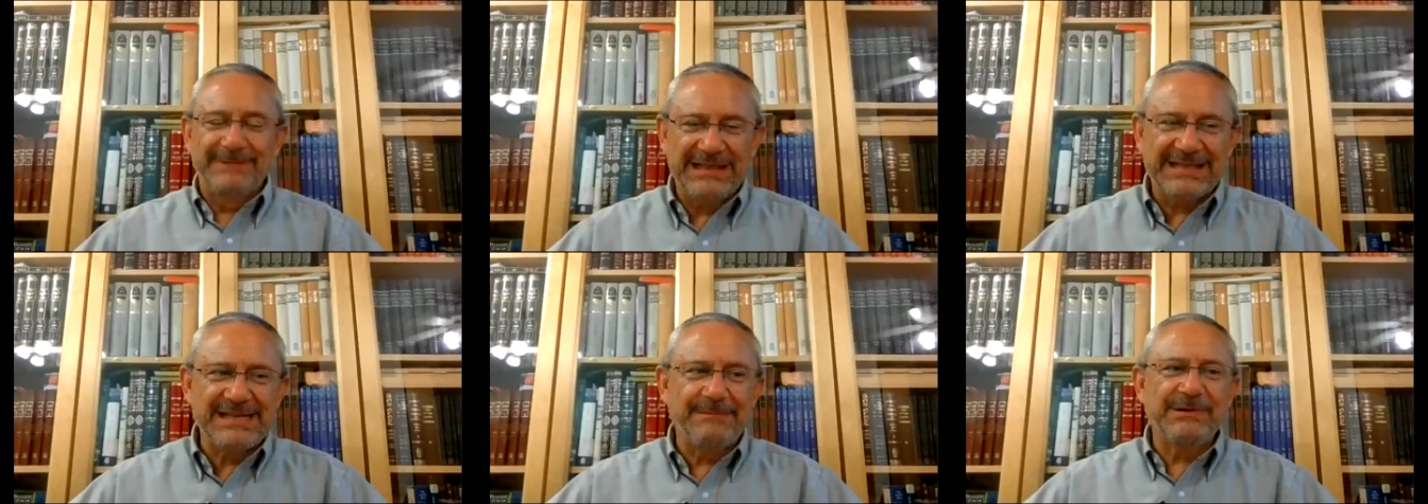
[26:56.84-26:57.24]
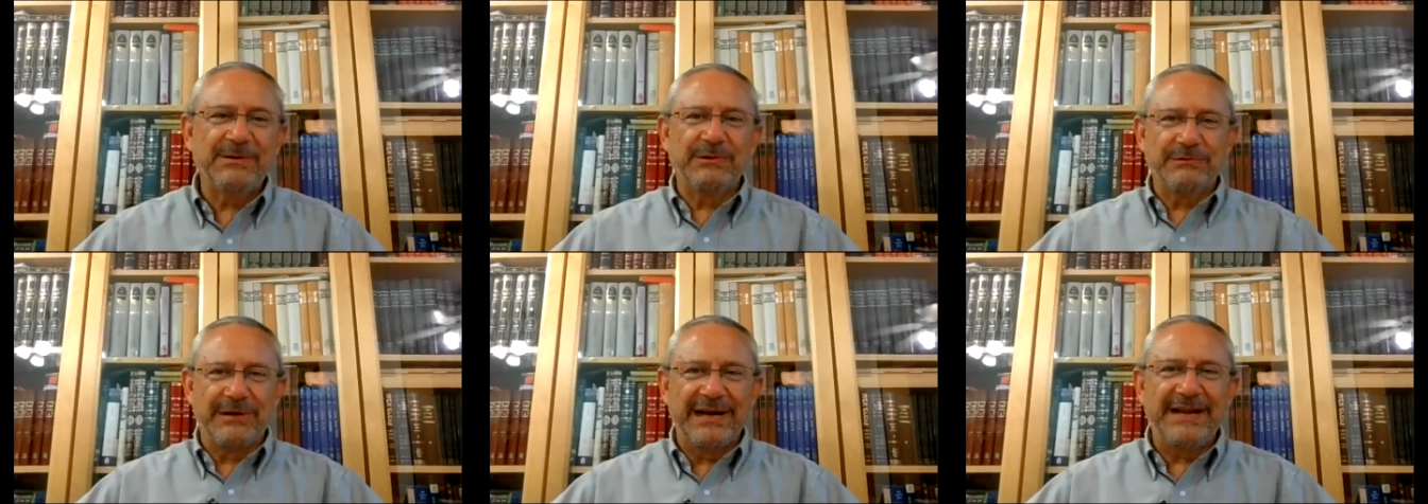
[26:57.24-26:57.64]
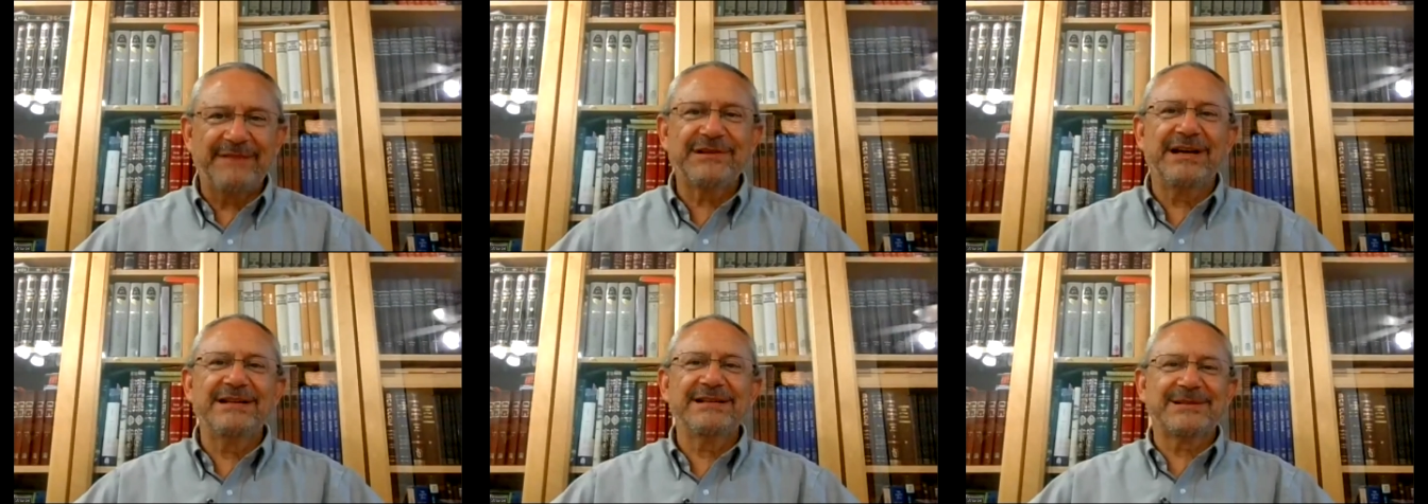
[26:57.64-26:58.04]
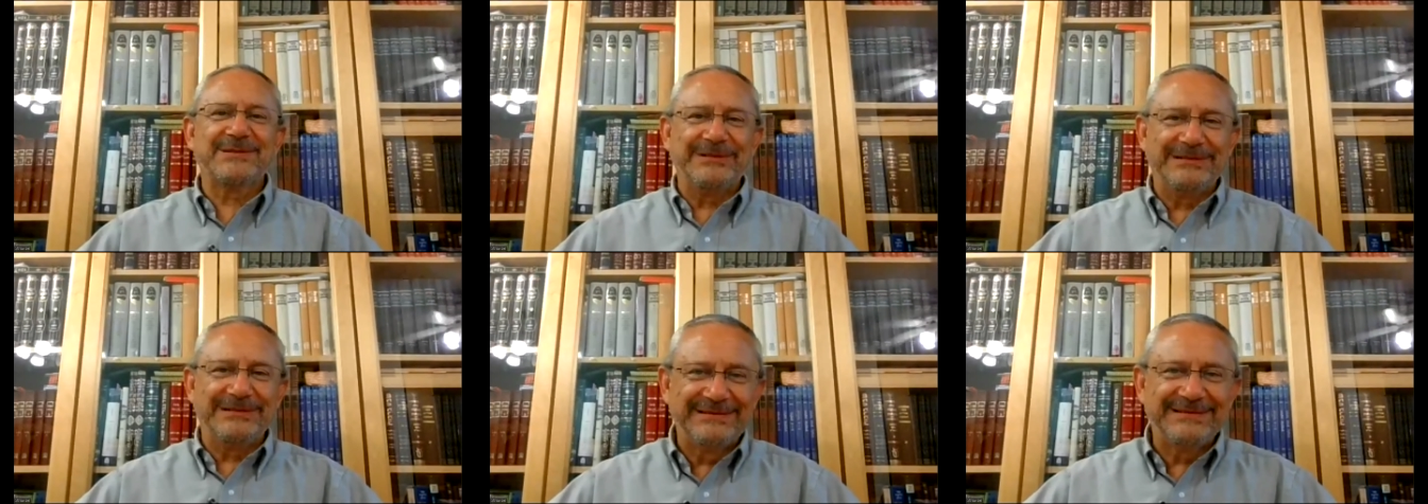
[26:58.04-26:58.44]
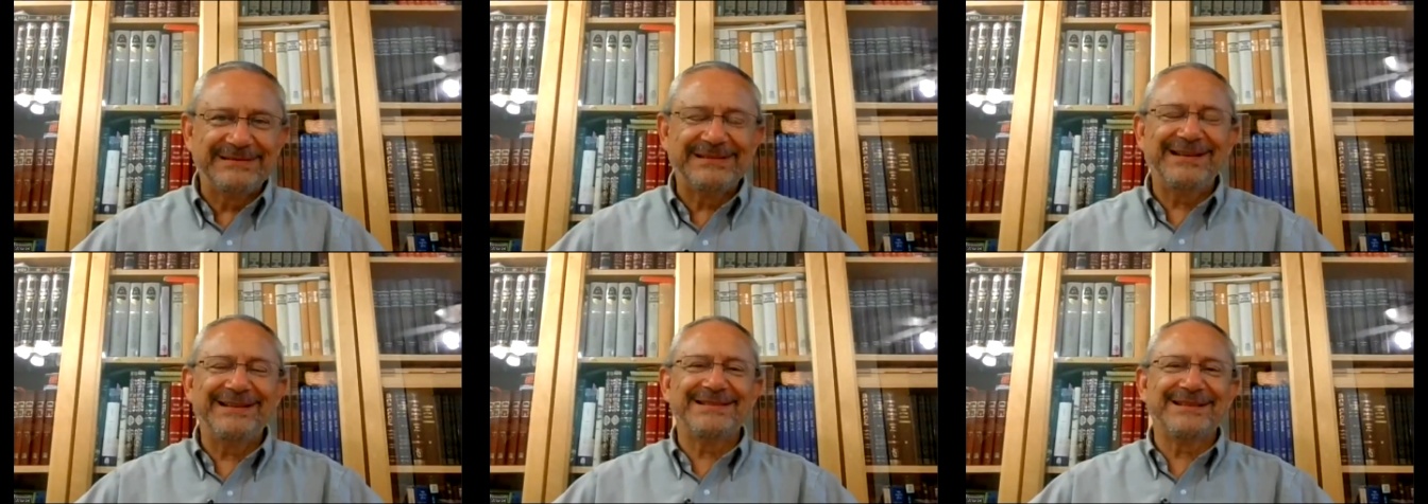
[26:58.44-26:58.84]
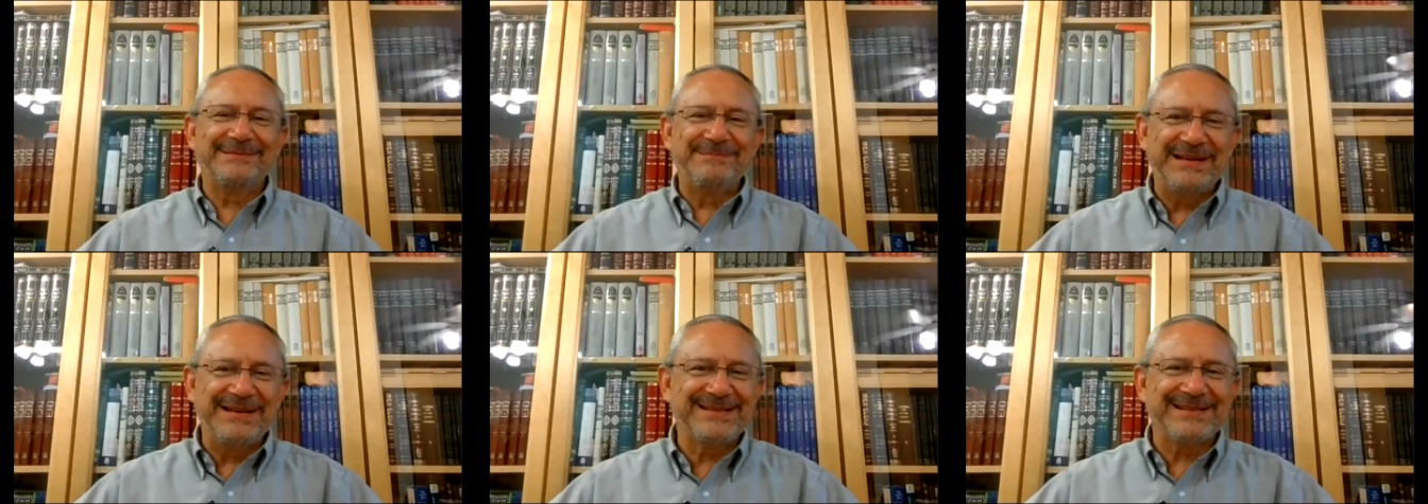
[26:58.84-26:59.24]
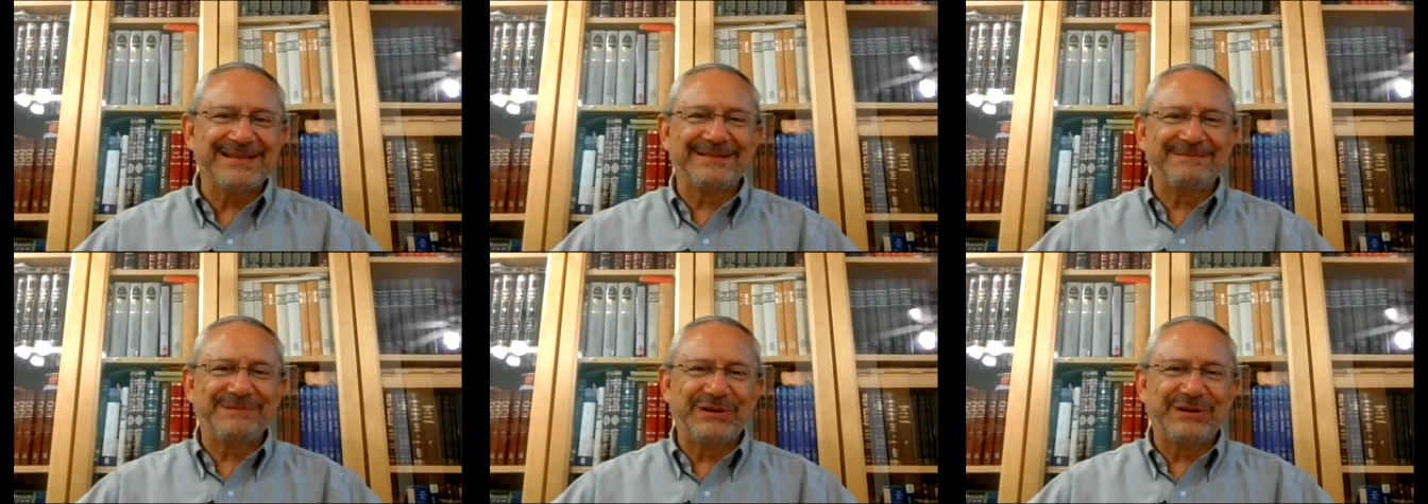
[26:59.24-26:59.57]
Yeah, because I remember right after high school. Right. Amazing.